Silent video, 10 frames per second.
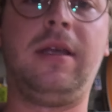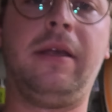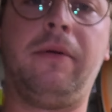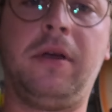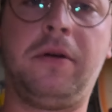
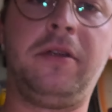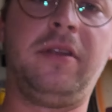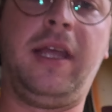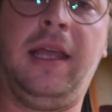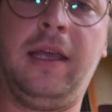we're going to
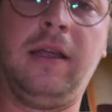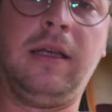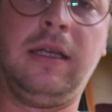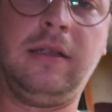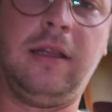take it
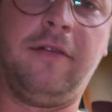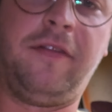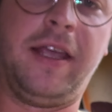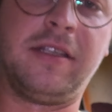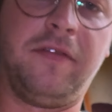to the
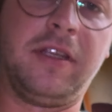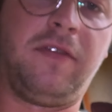face of this